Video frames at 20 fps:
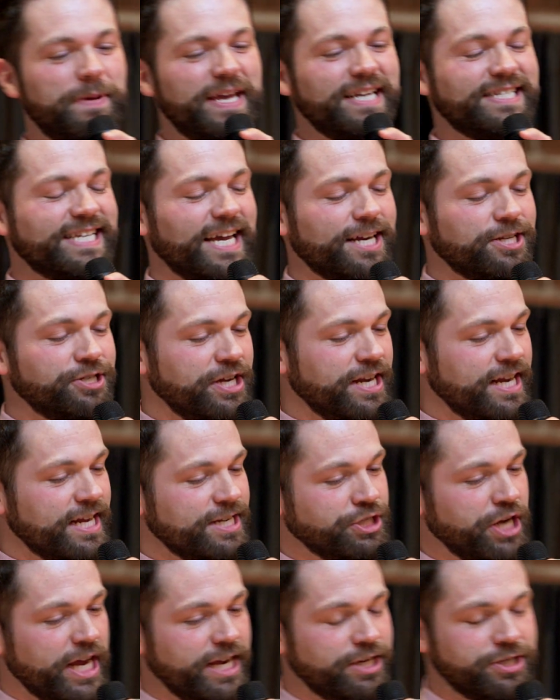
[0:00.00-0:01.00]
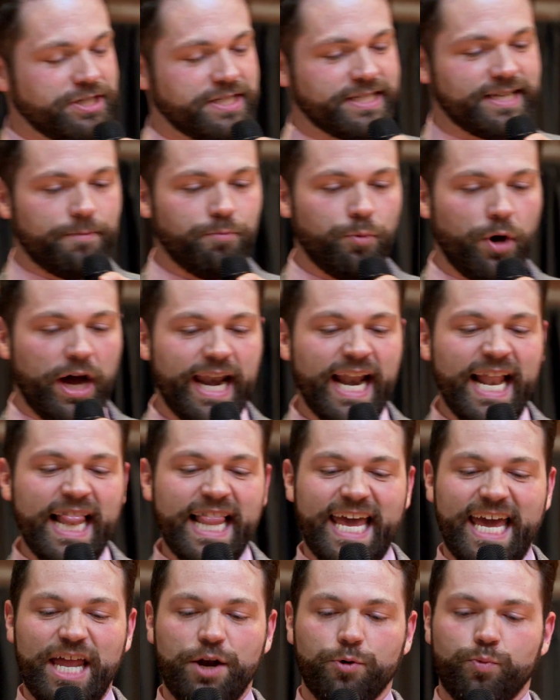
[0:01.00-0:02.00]
B section changes somewhat
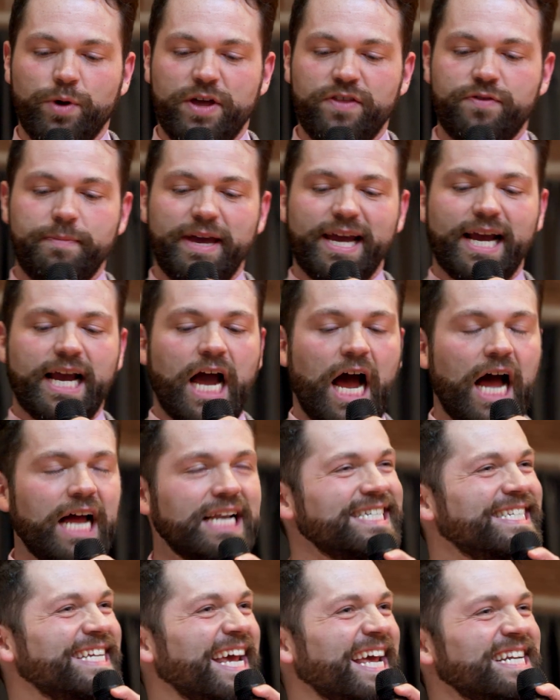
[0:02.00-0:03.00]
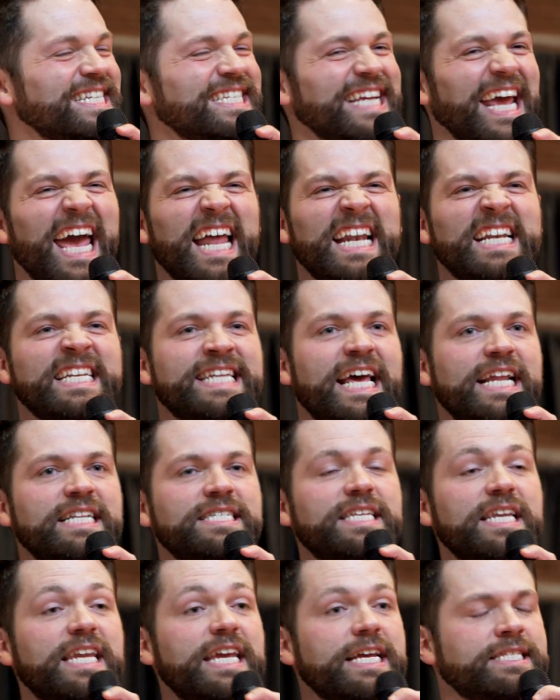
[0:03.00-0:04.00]
in rhythmic content and
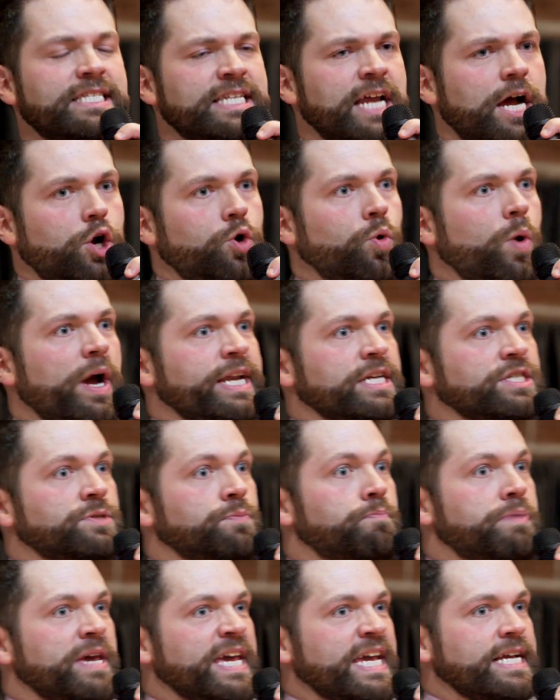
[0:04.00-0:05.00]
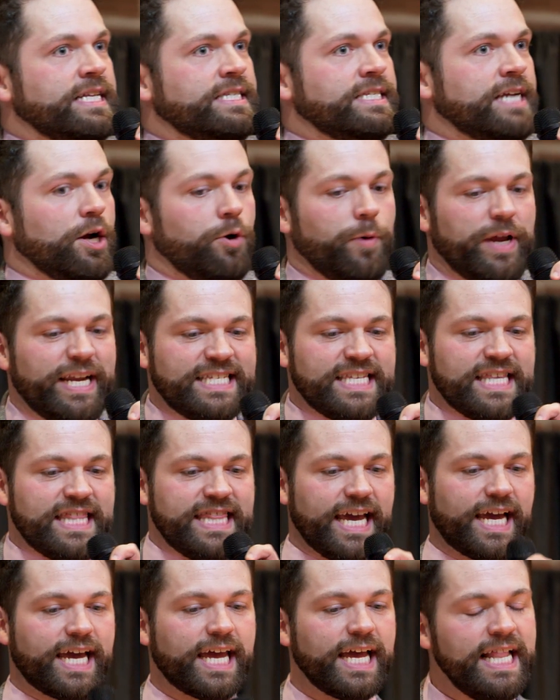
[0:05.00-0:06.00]
density. It's not quite as big, it's not quite as
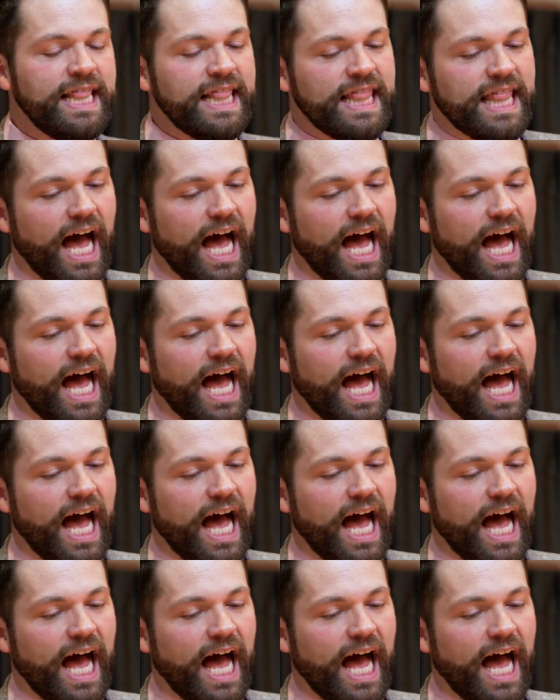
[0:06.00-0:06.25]
thick.